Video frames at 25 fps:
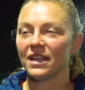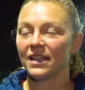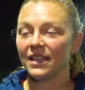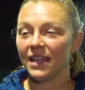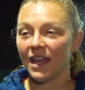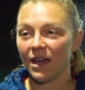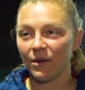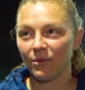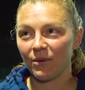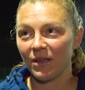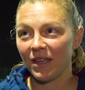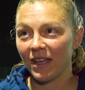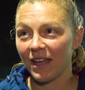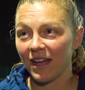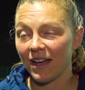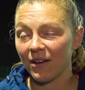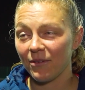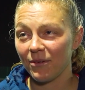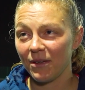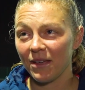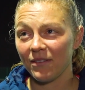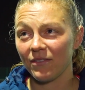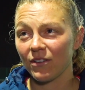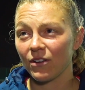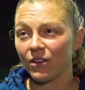Yeah, we
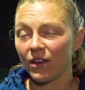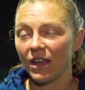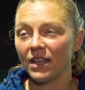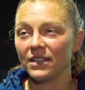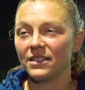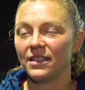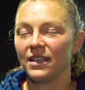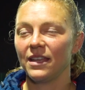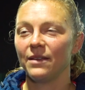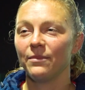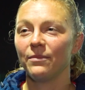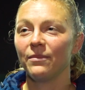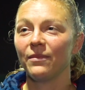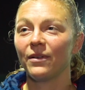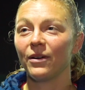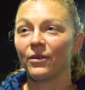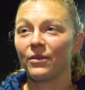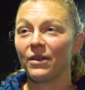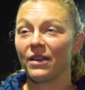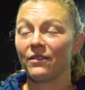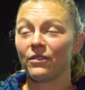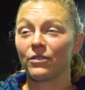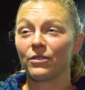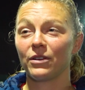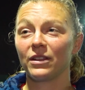have a great team.
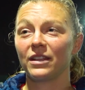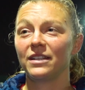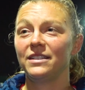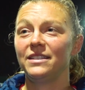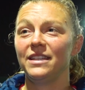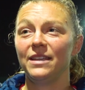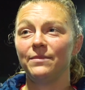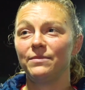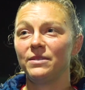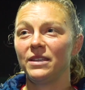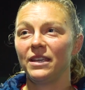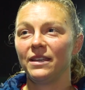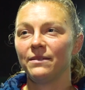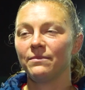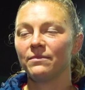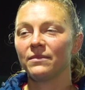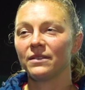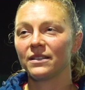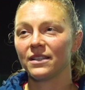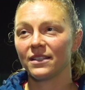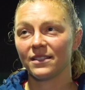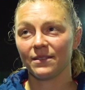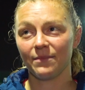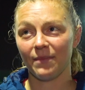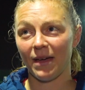We have a really deep team.
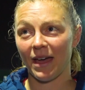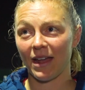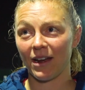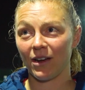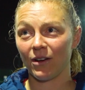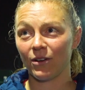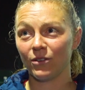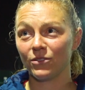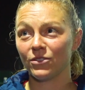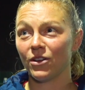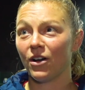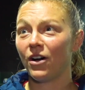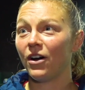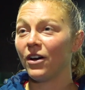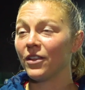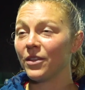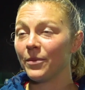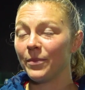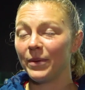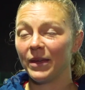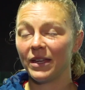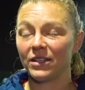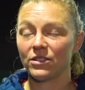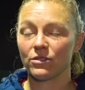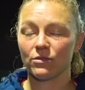It doesn't matter who's on the
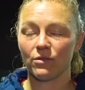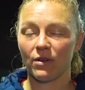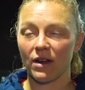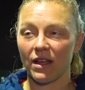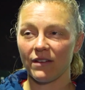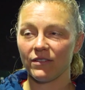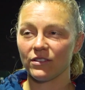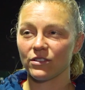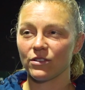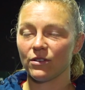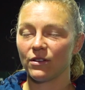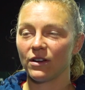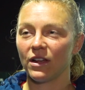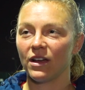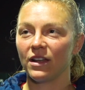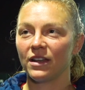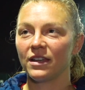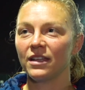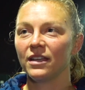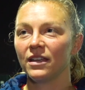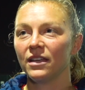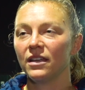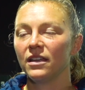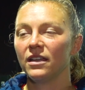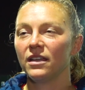pitch or whatever's going on.
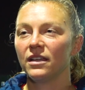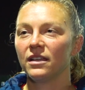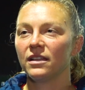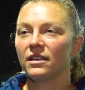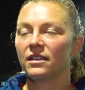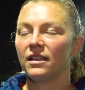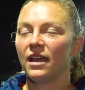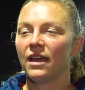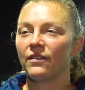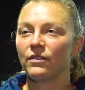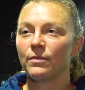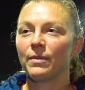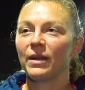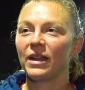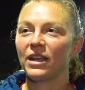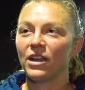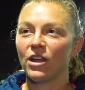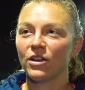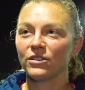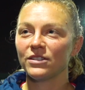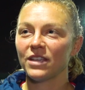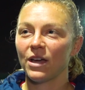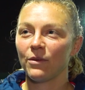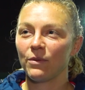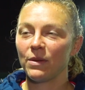Everybody
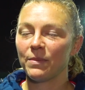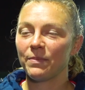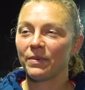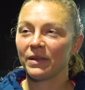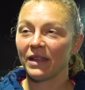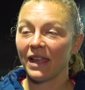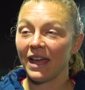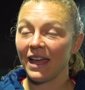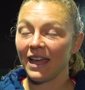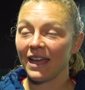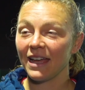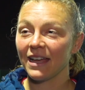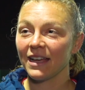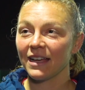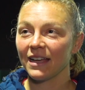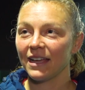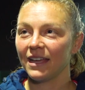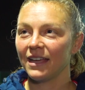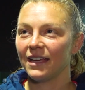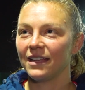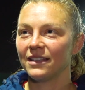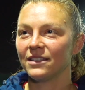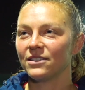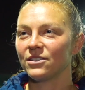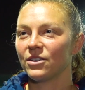knows how we play,
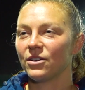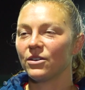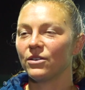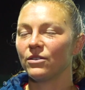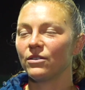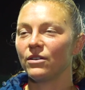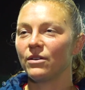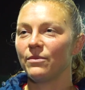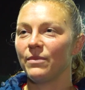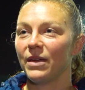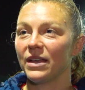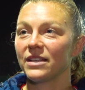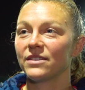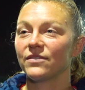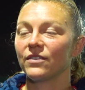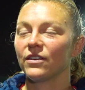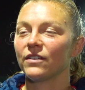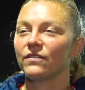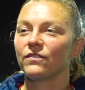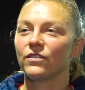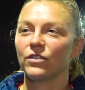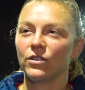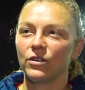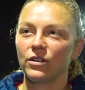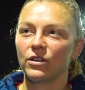and so it makes for a
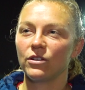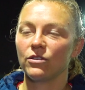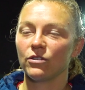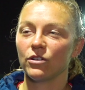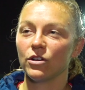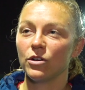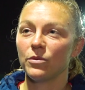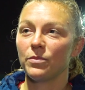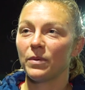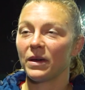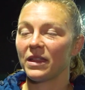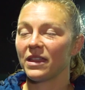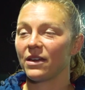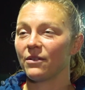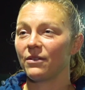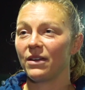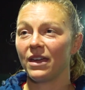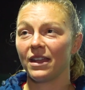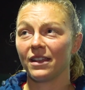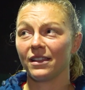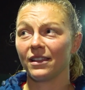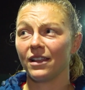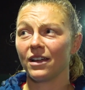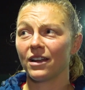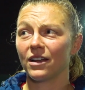fluid group. I thought we
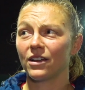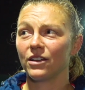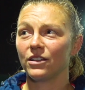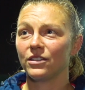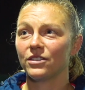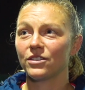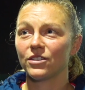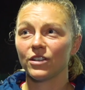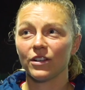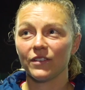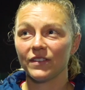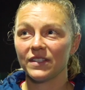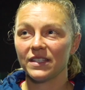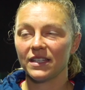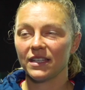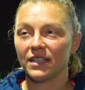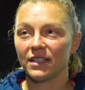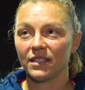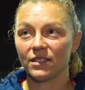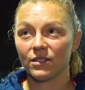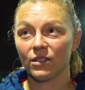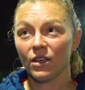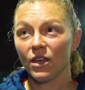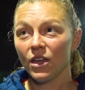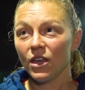had a lot of good
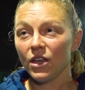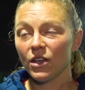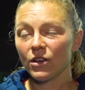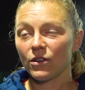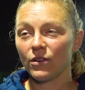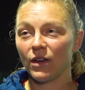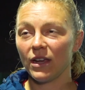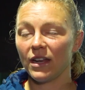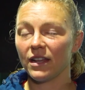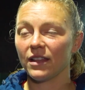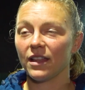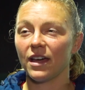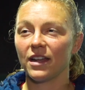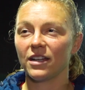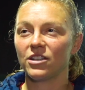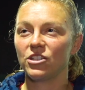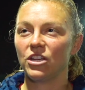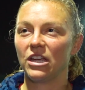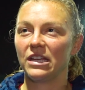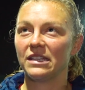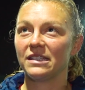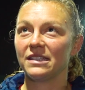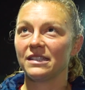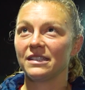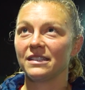services, created a lot of
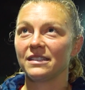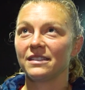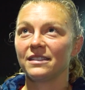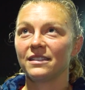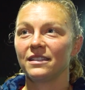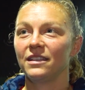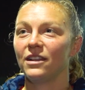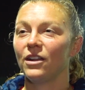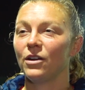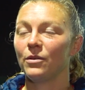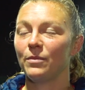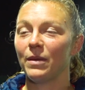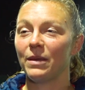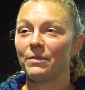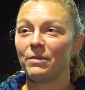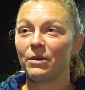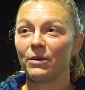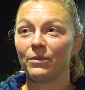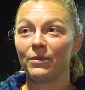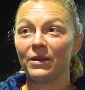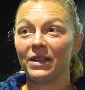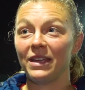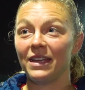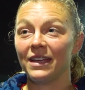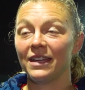chances. You know, maybe
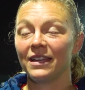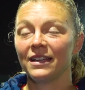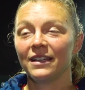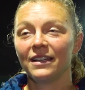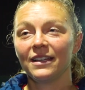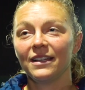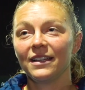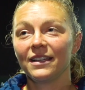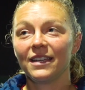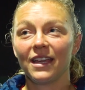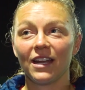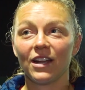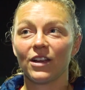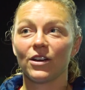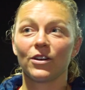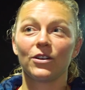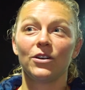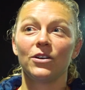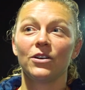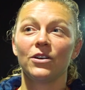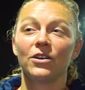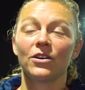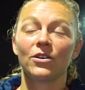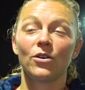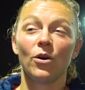we get
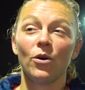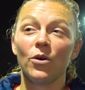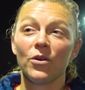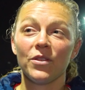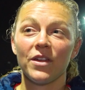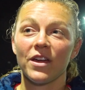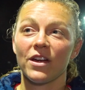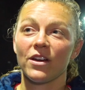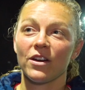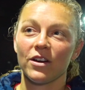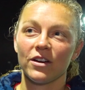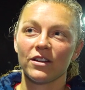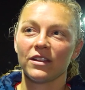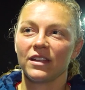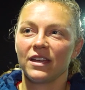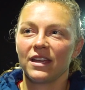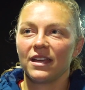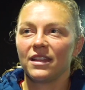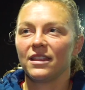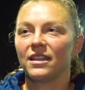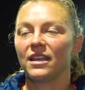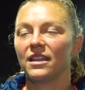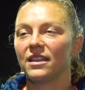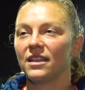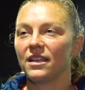a goal there early
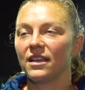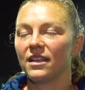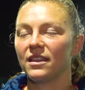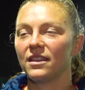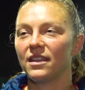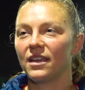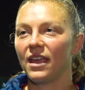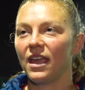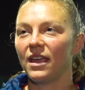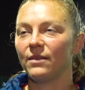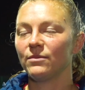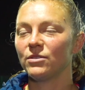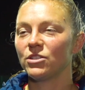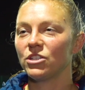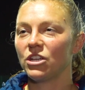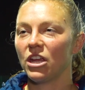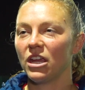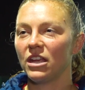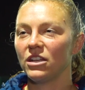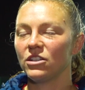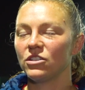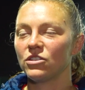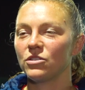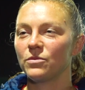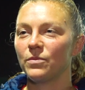and then the game's
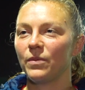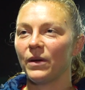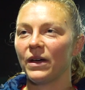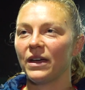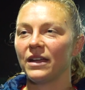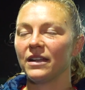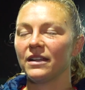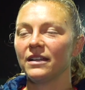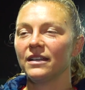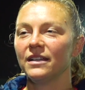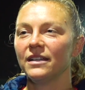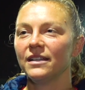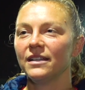changed. But,